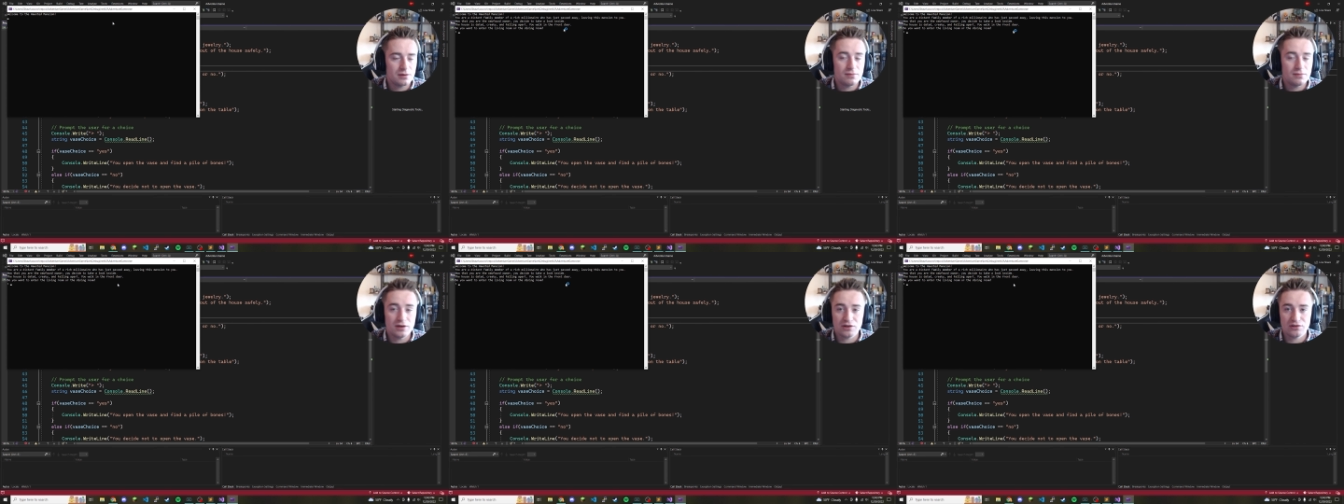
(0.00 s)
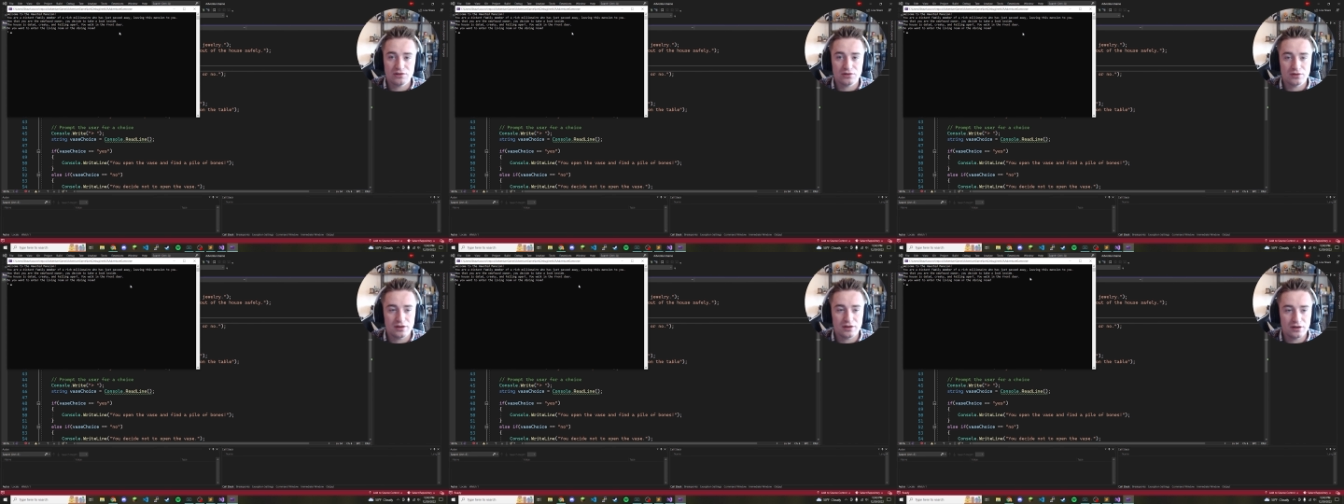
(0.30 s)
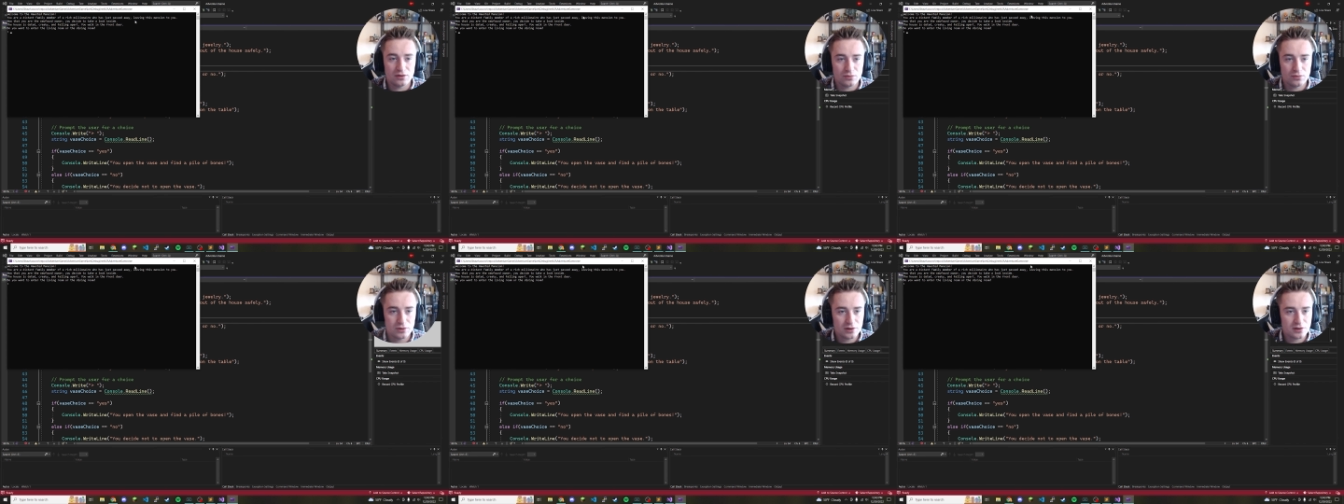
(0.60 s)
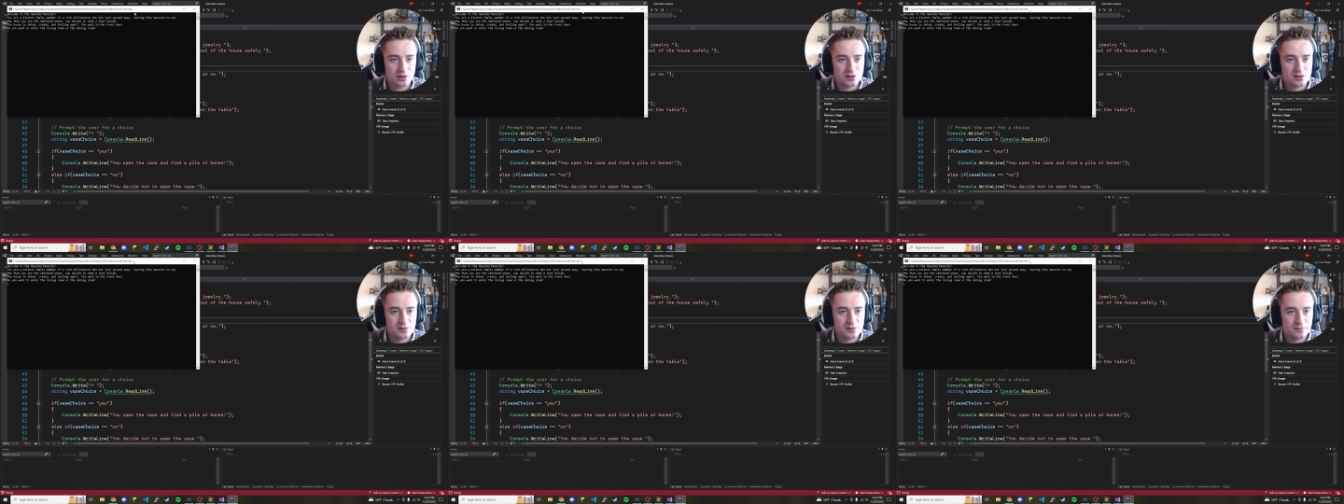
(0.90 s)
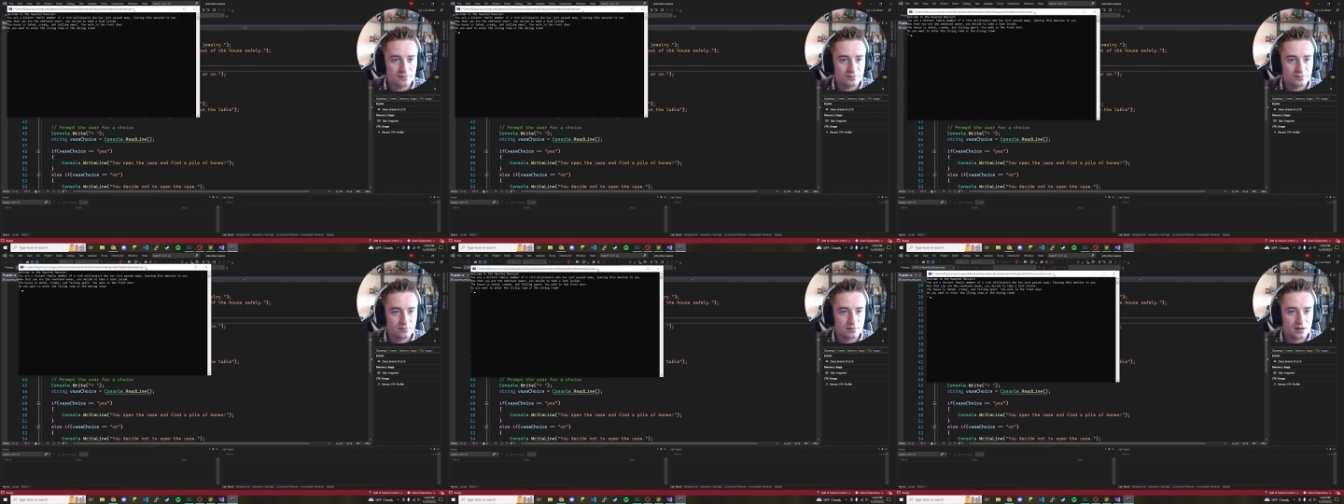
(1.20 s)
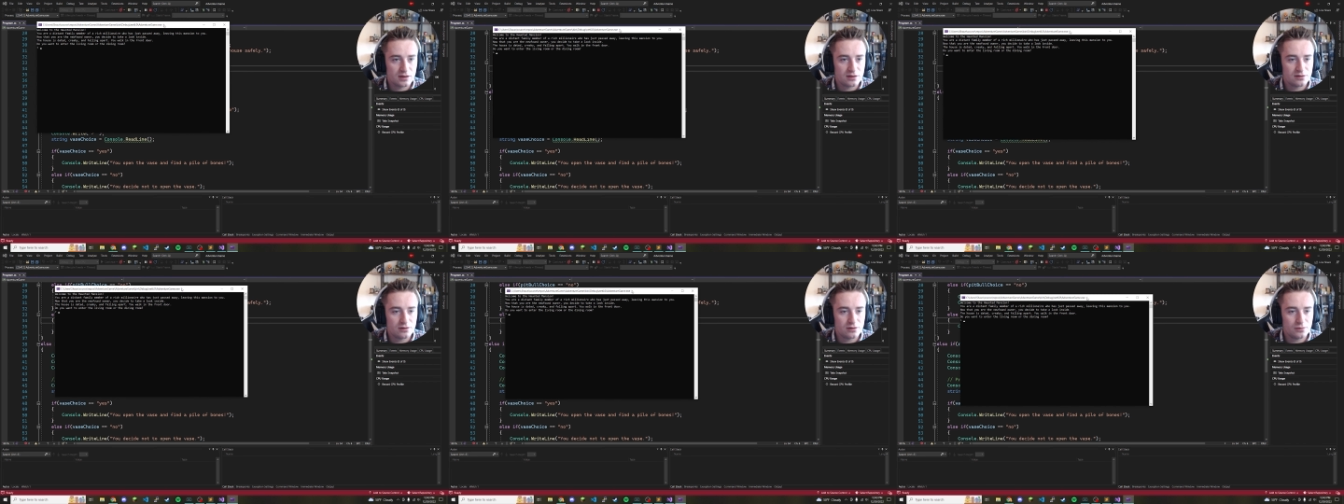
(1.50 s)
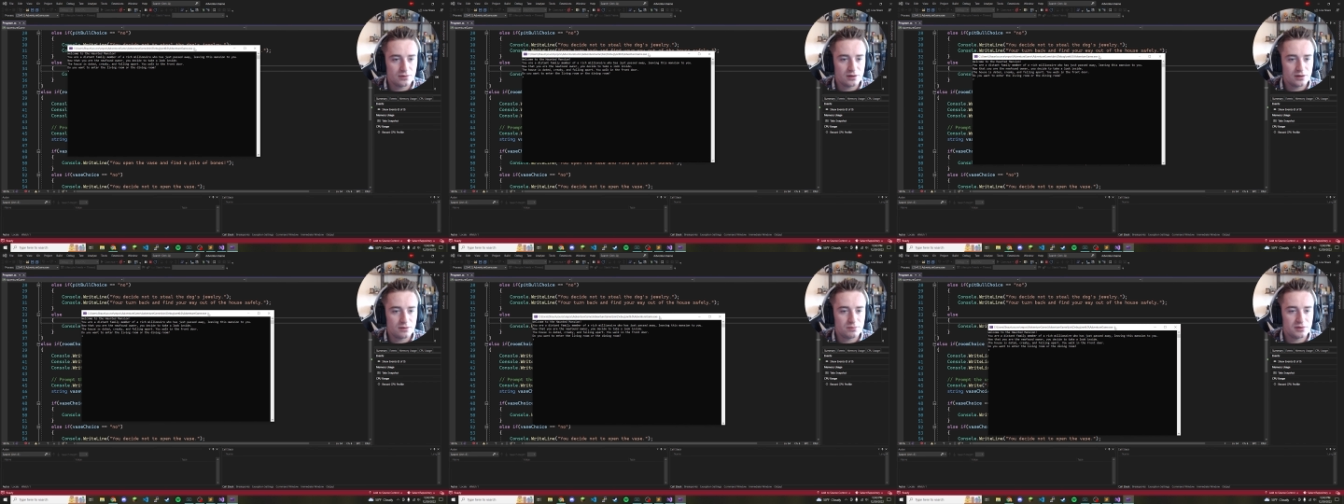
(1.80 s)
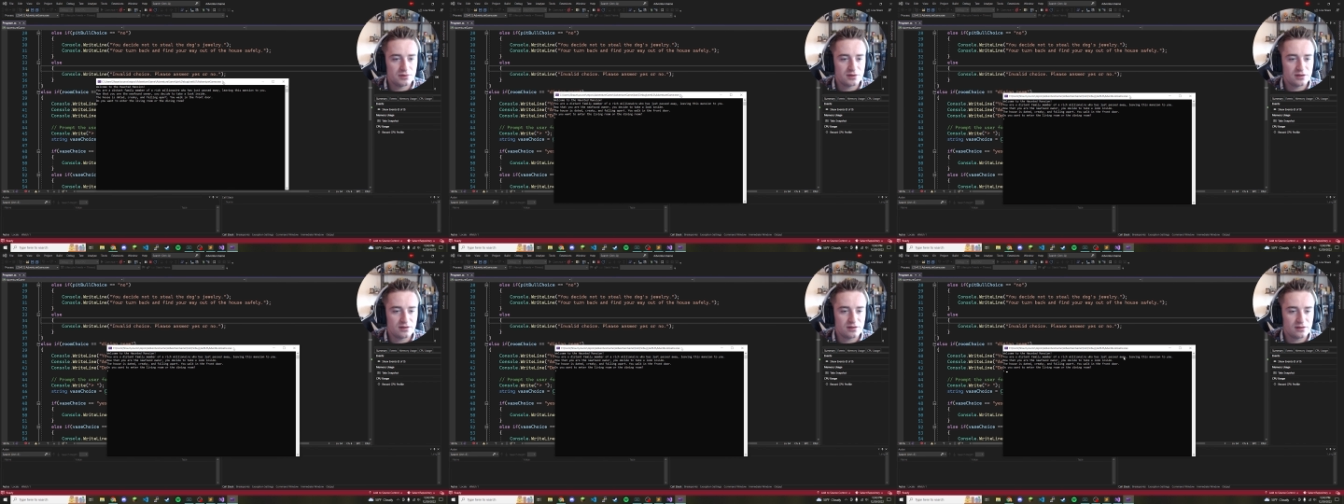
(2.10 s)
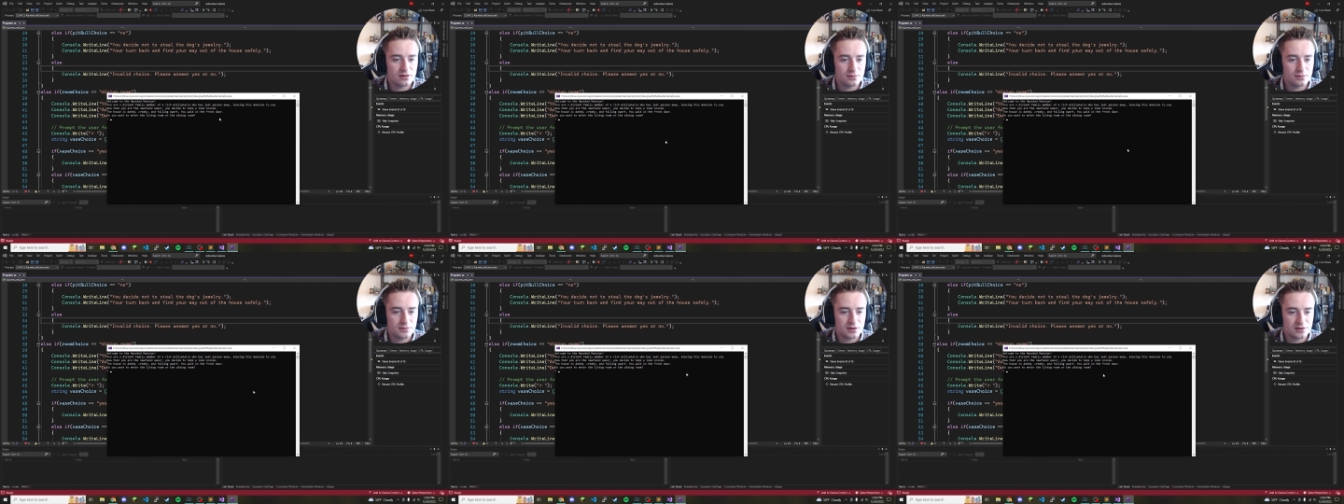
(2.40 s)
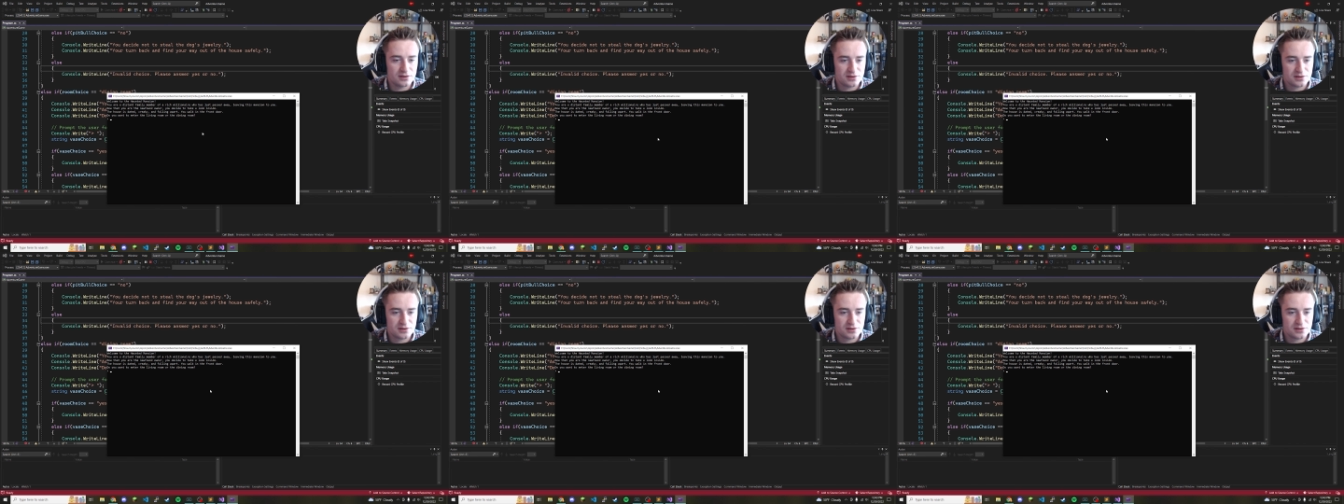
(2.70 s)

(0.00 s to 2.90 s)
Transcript: and make sure that it works. So we're going to put this in the middle of the